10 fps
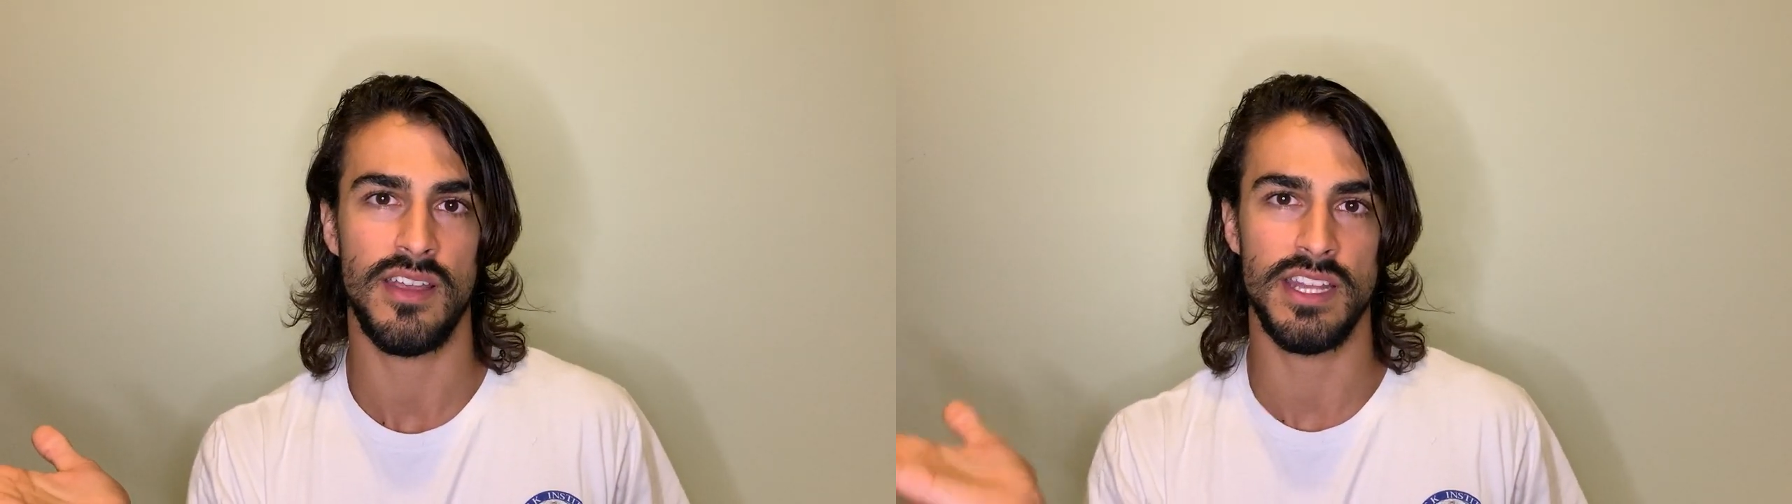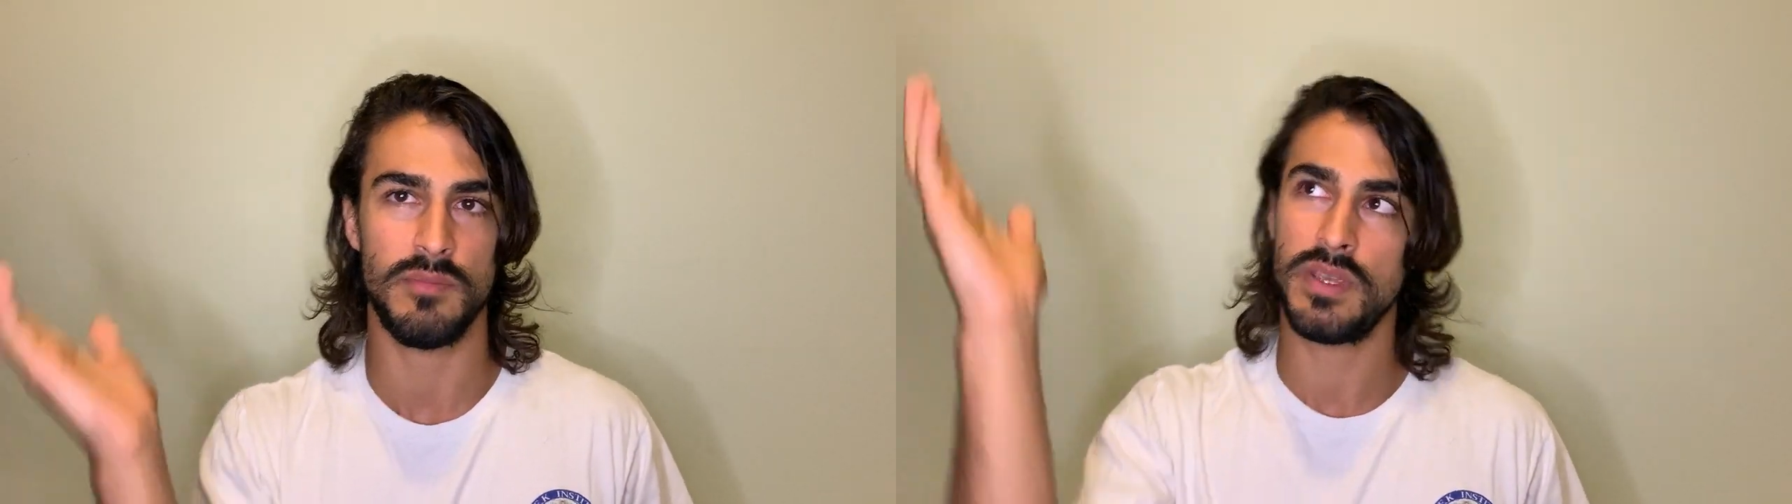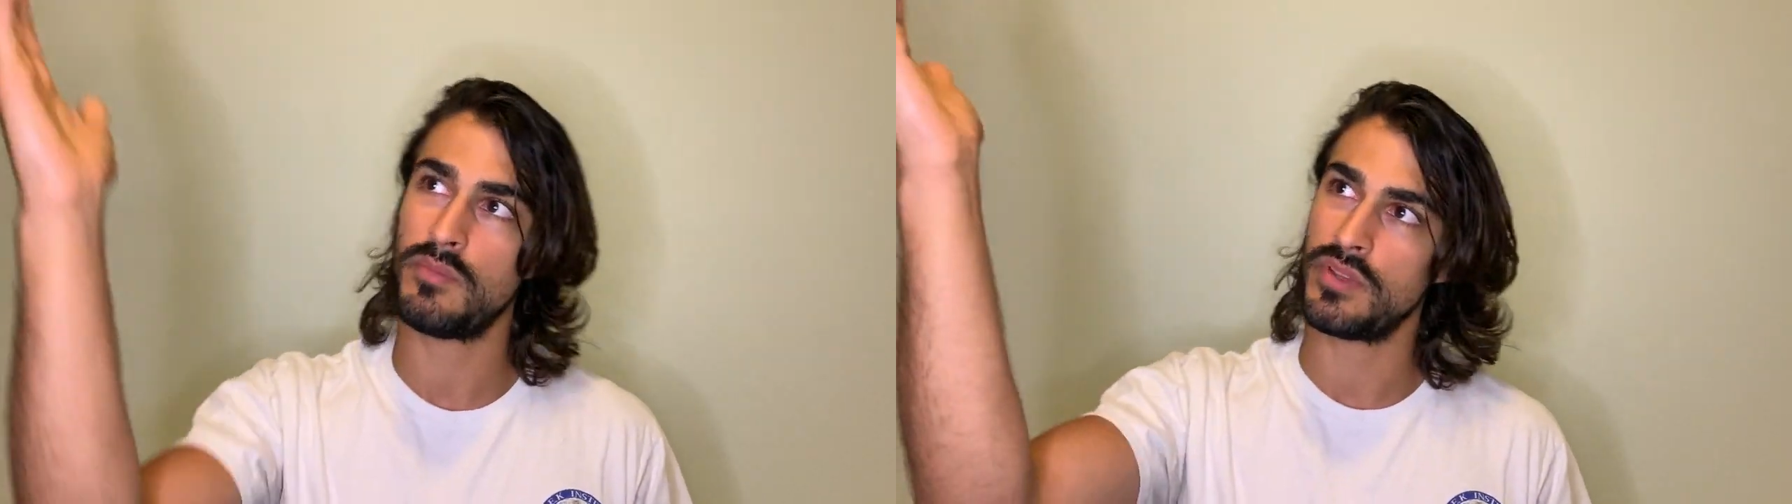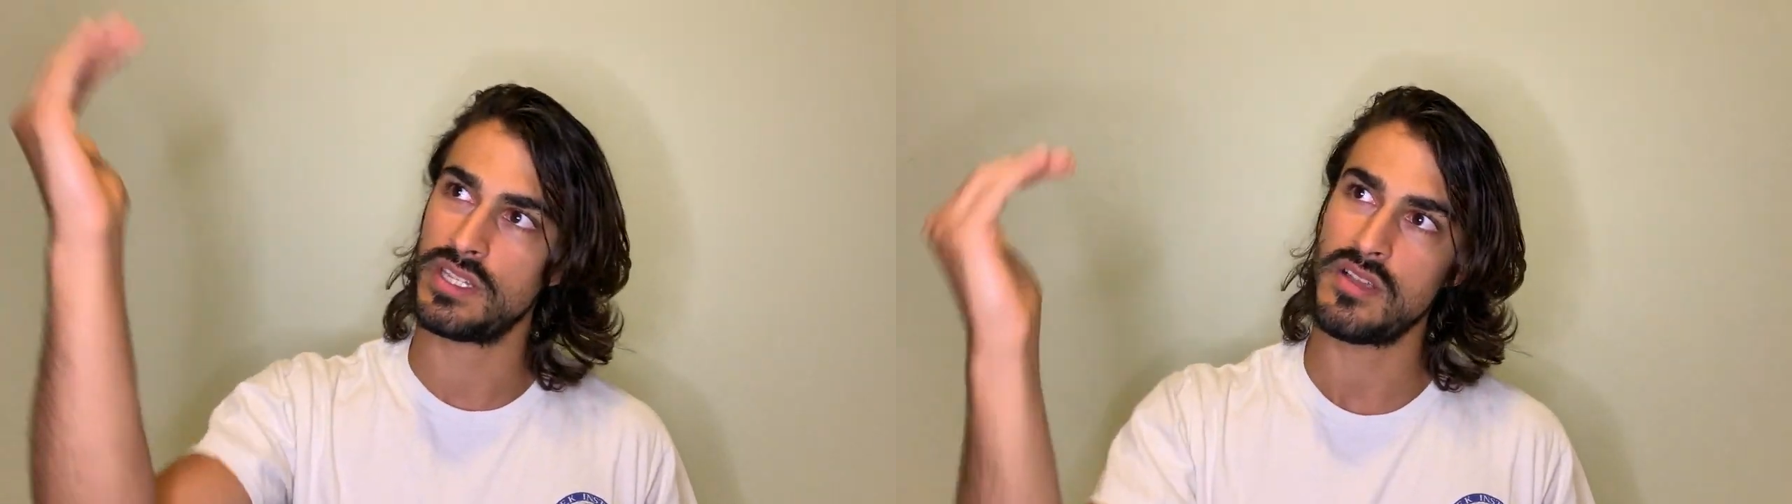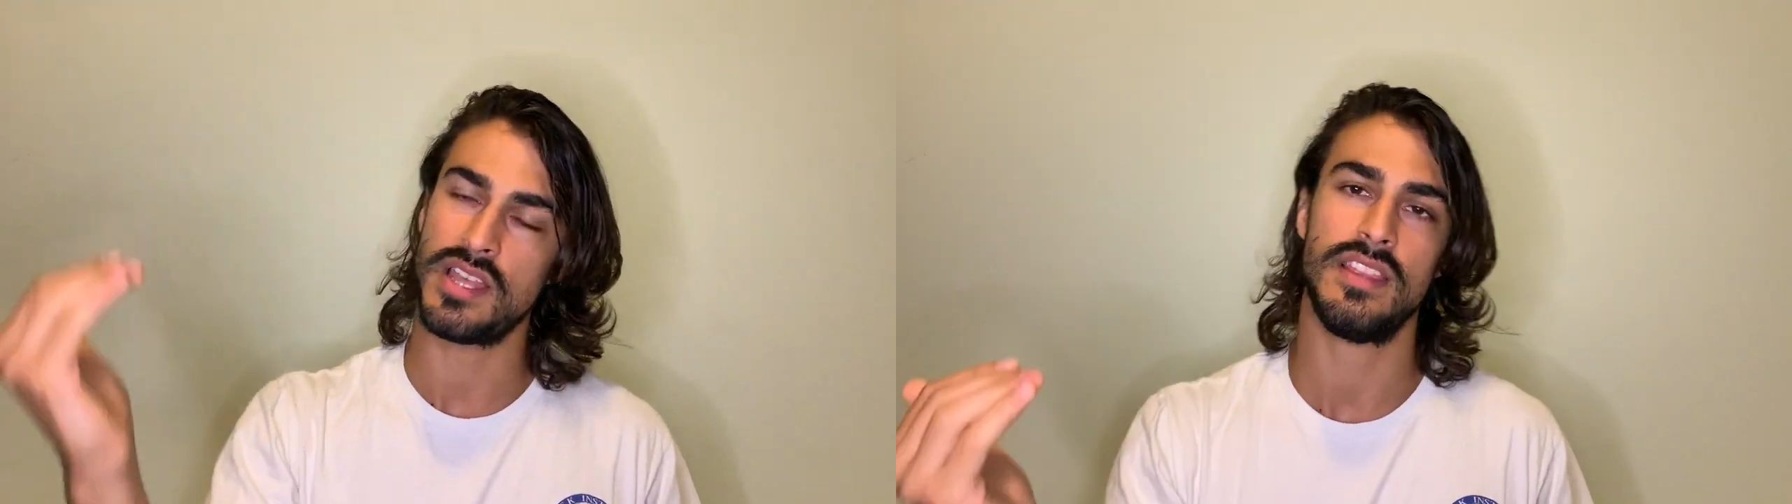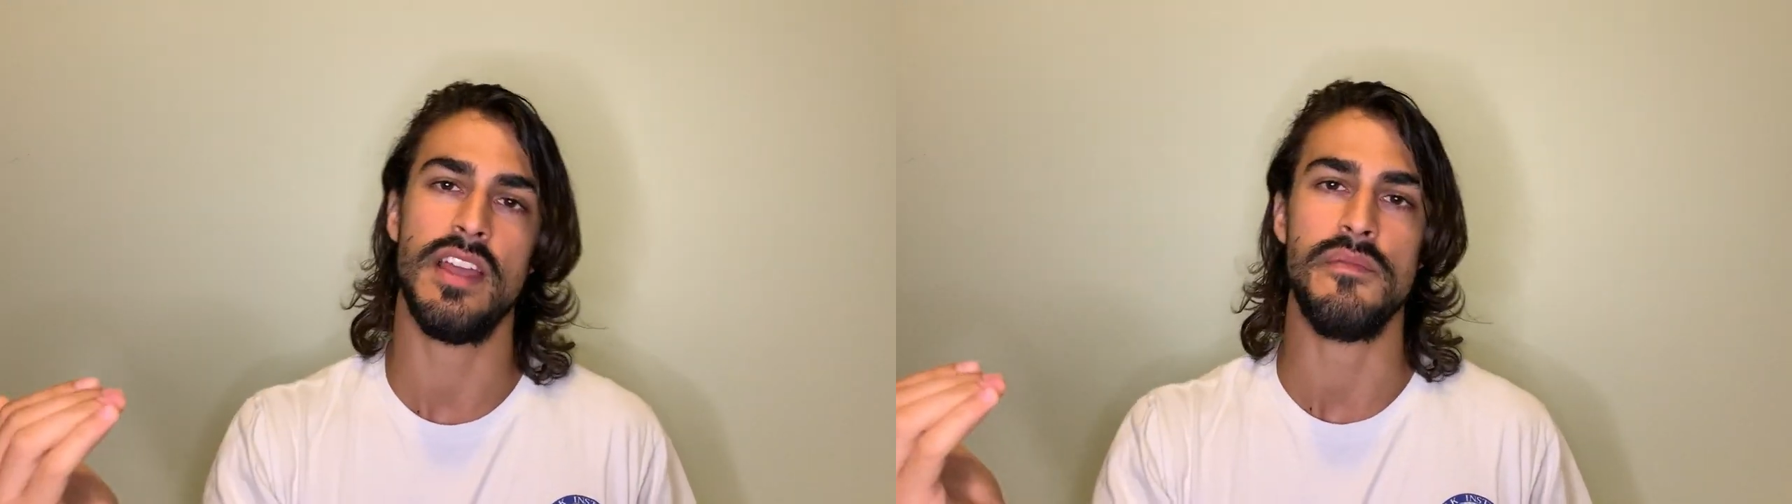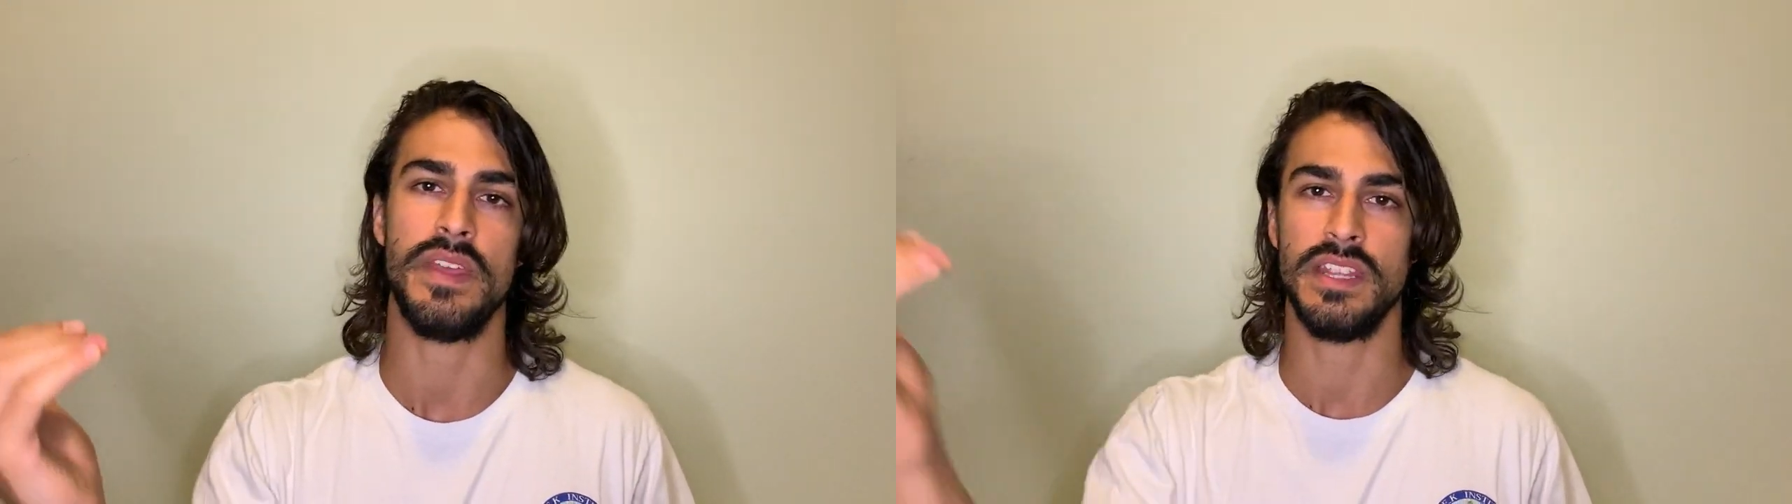and the people that taught them